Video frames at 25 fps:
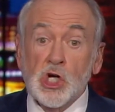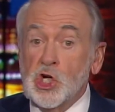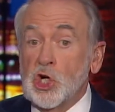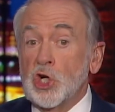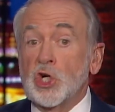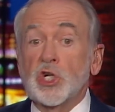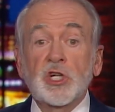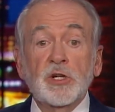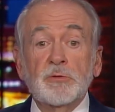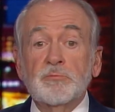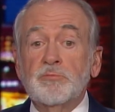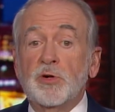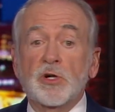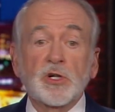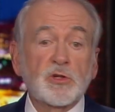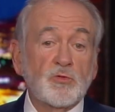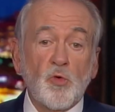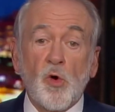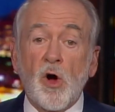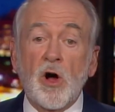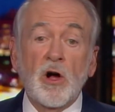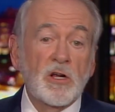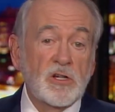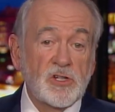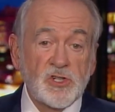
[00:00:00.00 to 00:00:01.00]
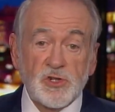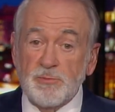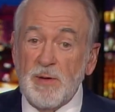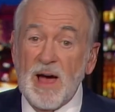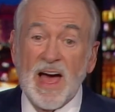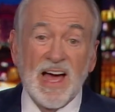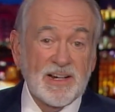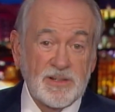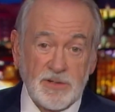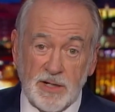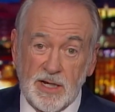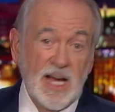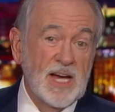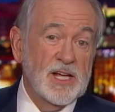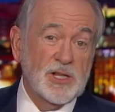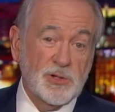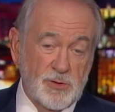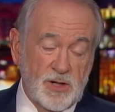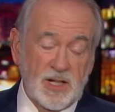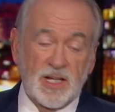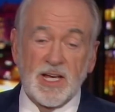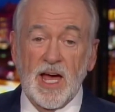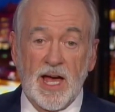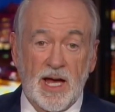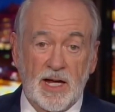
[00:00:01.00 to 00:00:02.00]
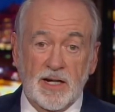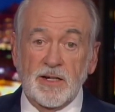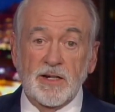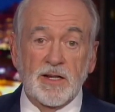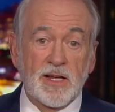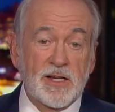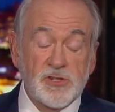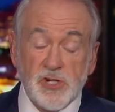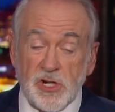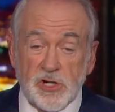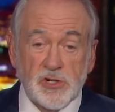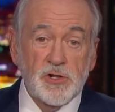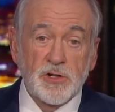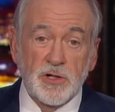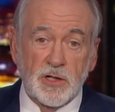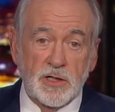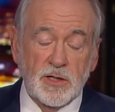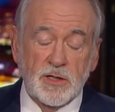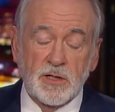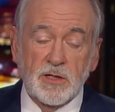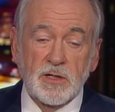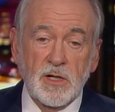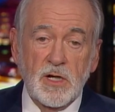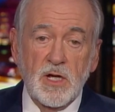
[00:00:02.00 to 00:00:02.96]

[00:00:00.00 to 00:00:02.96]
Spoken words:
couldn't put Walz back together again. They just couldn't.